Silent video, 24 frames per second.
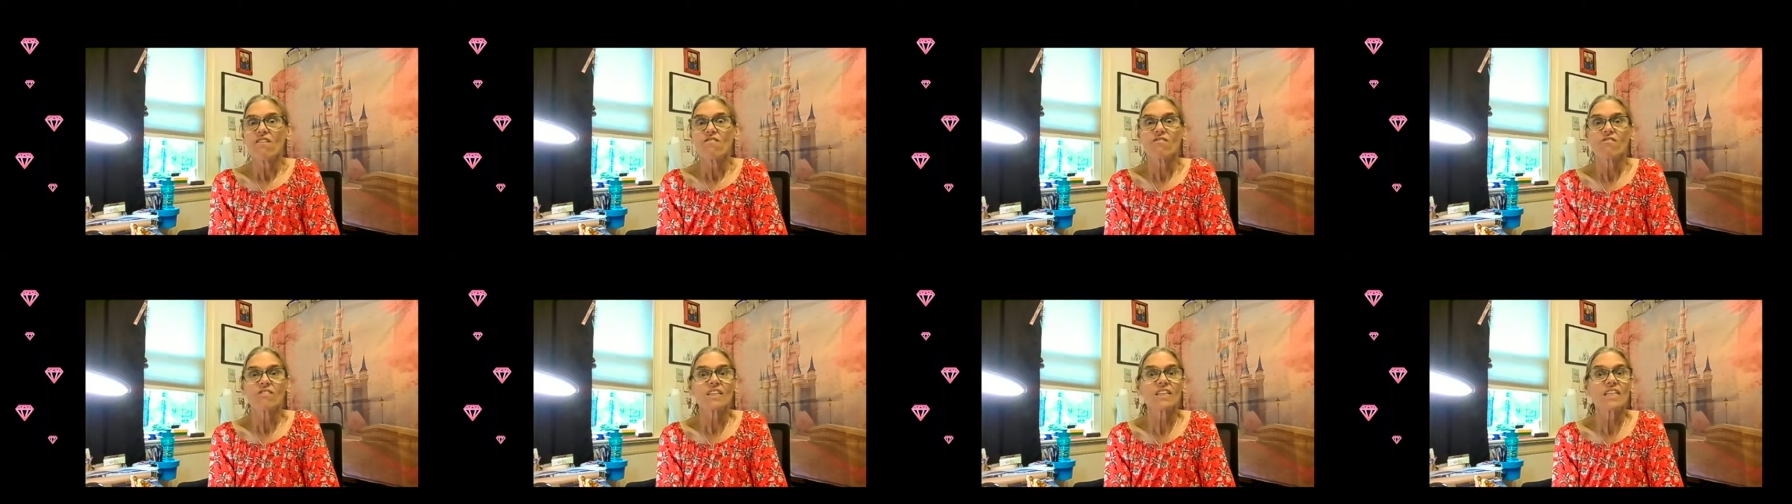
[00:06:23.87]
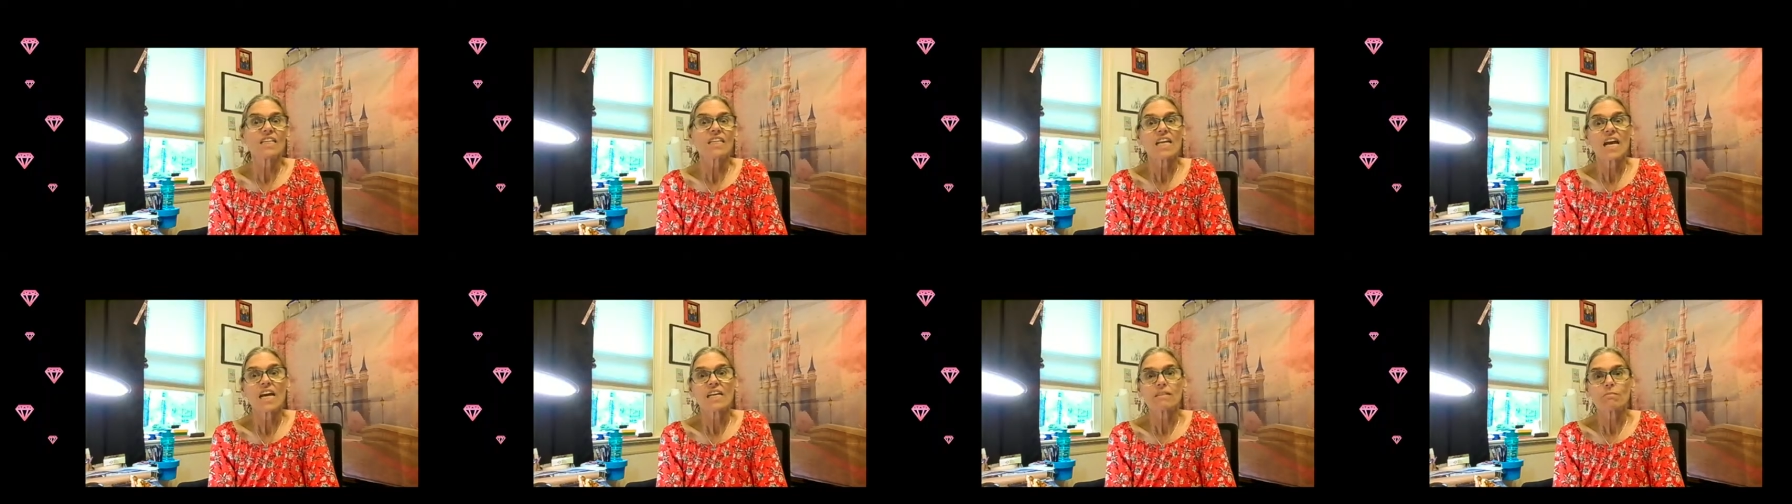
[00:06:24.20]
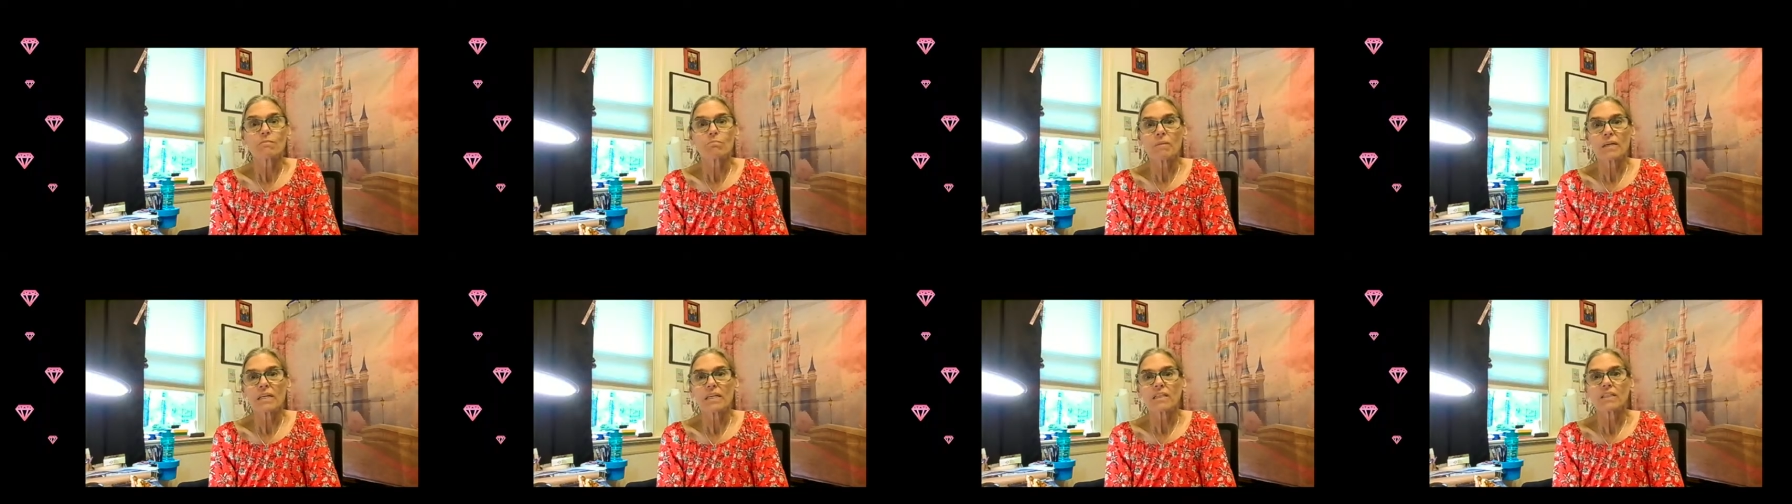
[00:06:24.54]
really nice
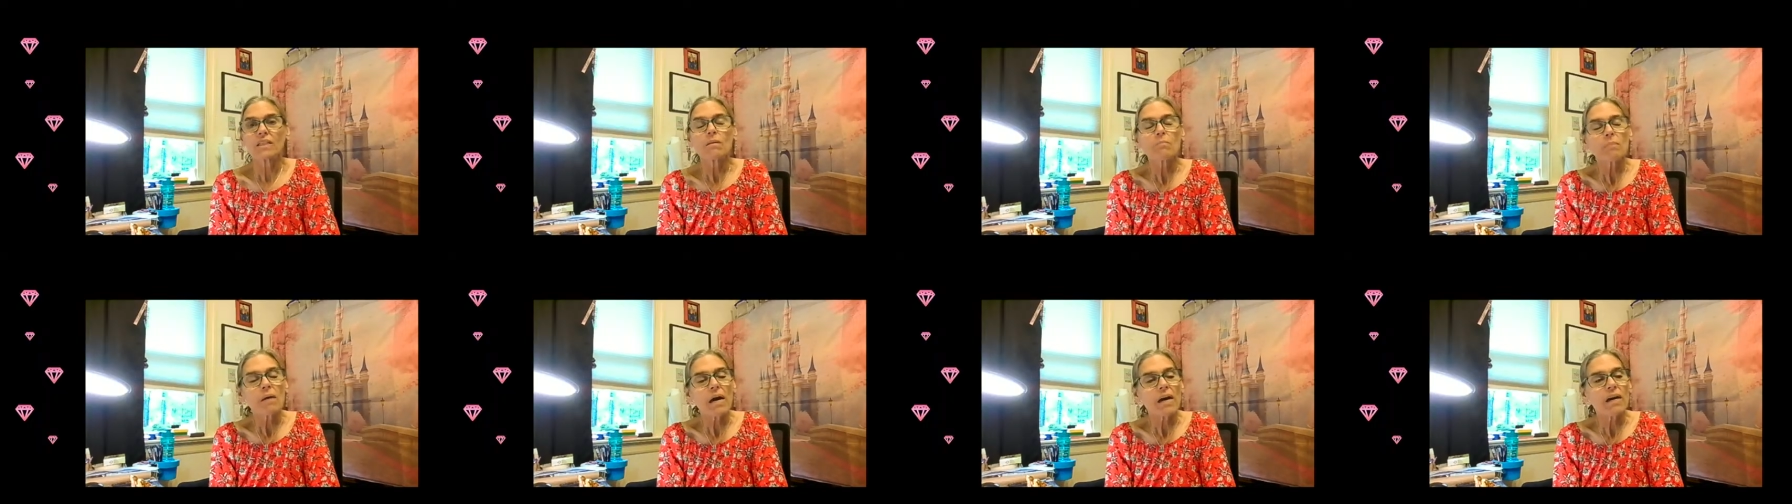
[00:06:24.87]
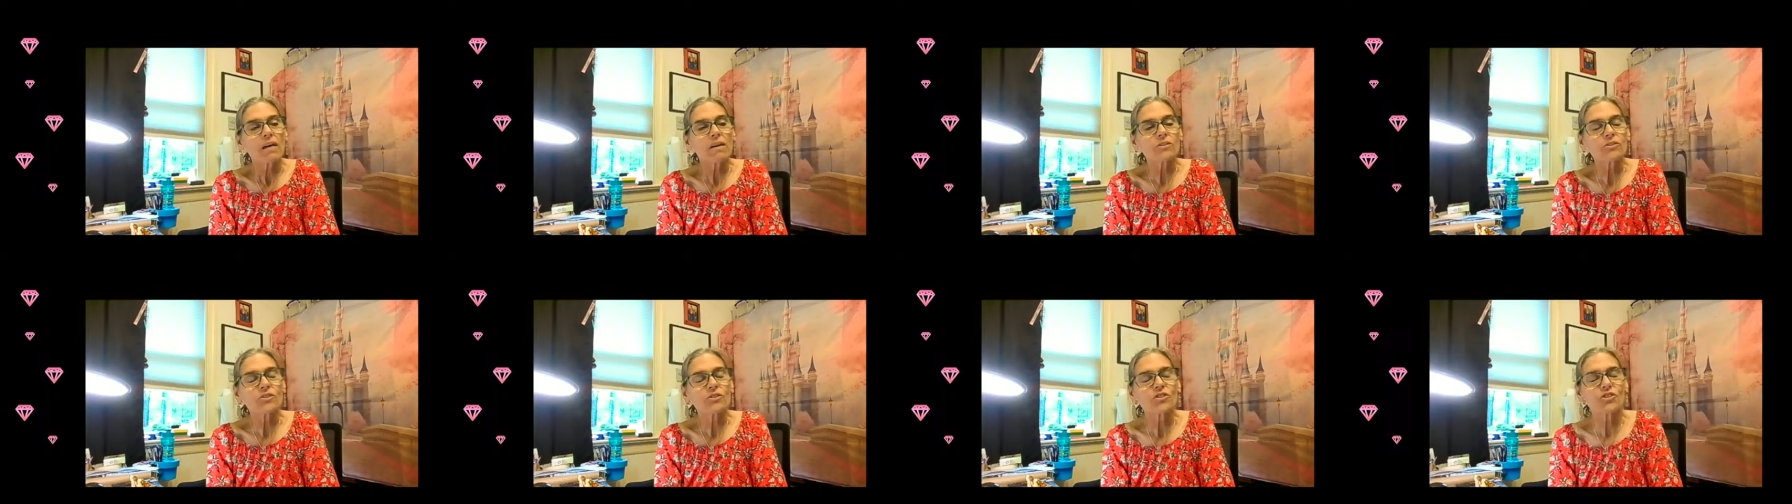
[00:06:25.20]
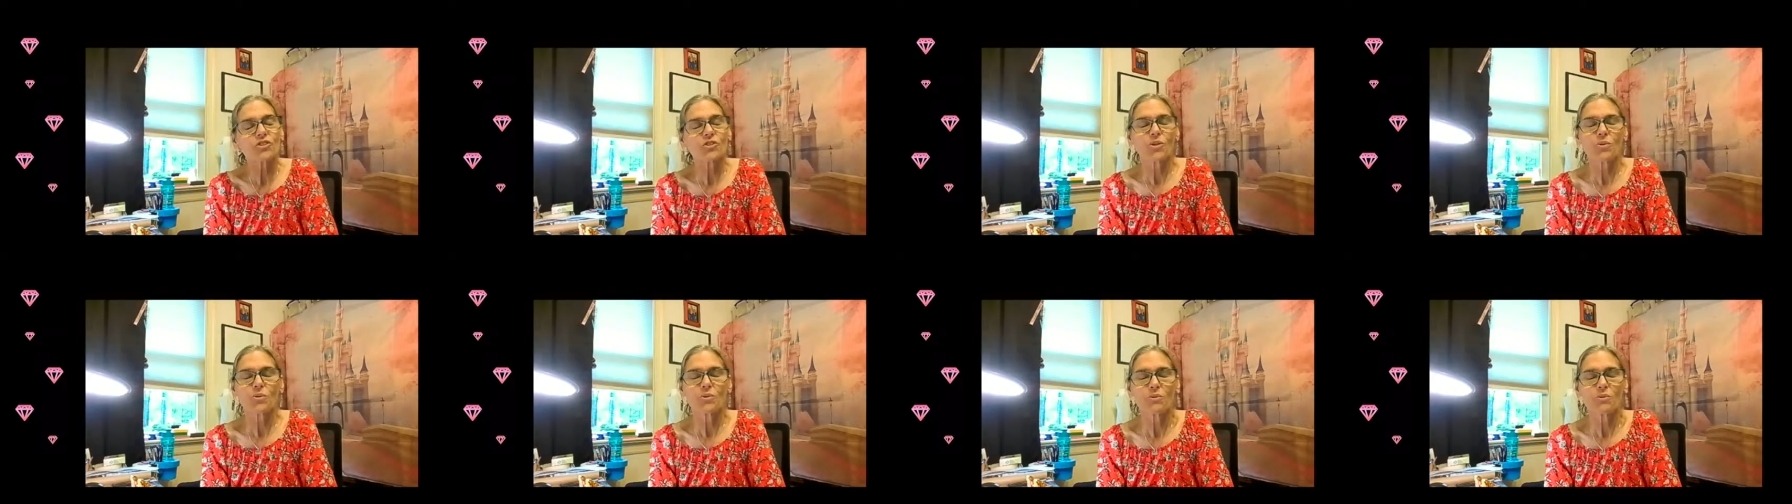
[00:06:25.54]
big clubhouse.
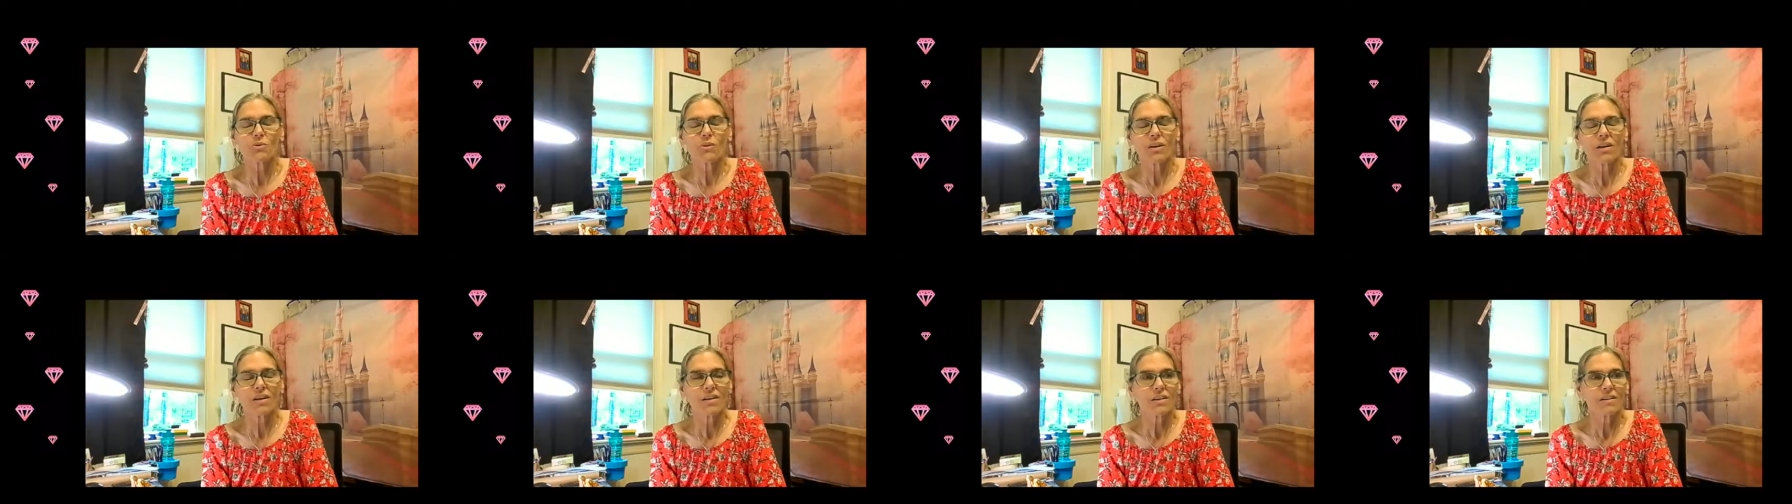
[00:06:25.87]
So